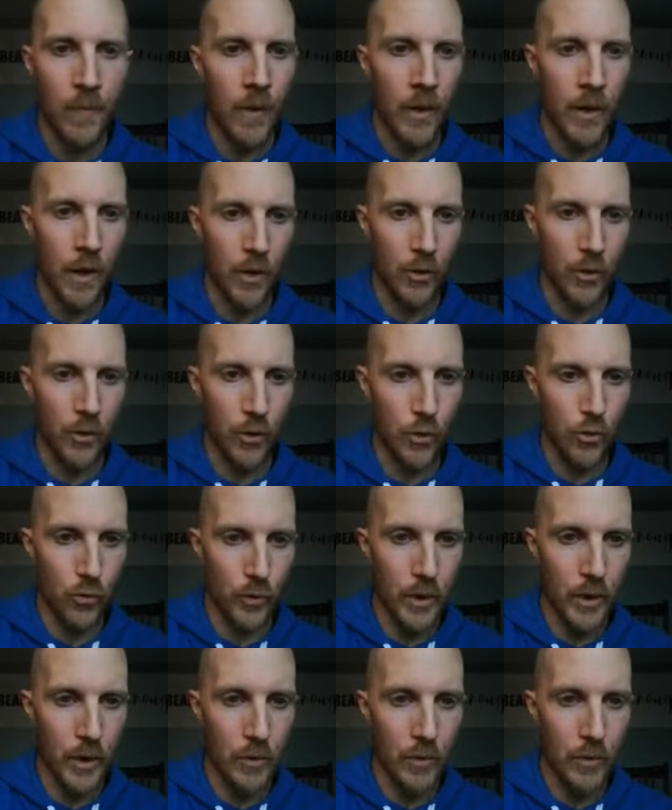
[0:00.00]
Okay, the
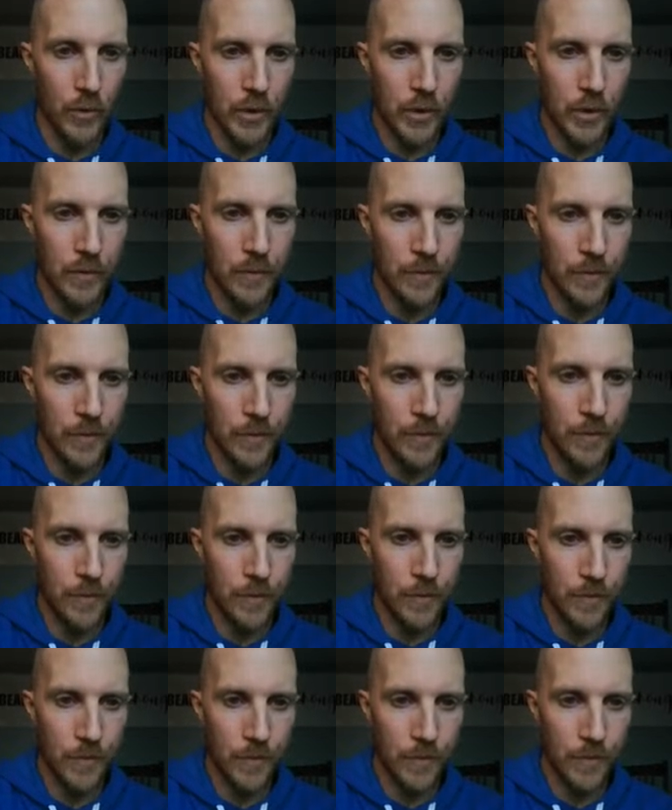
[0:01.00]
green one,
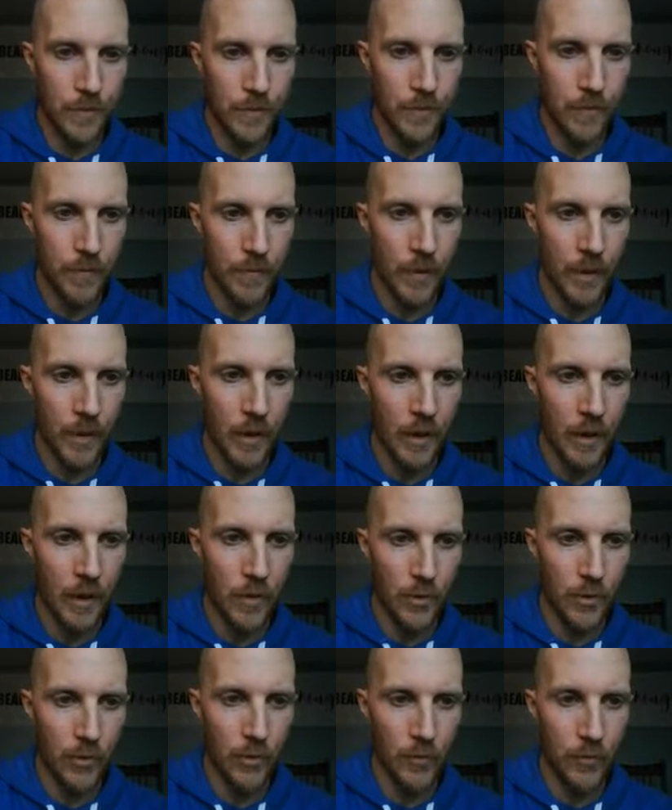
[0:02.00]

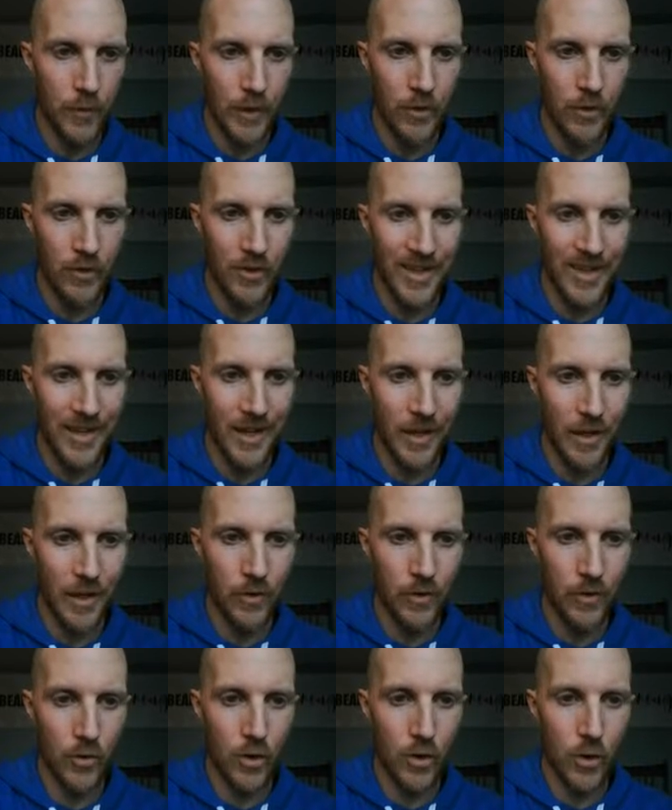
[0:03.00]
this affects the
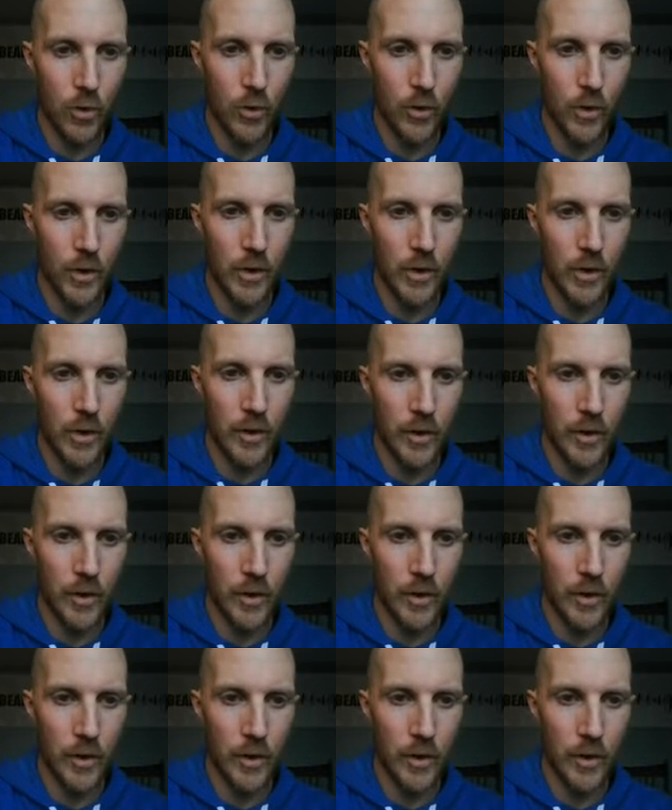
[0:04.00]
x coordinate.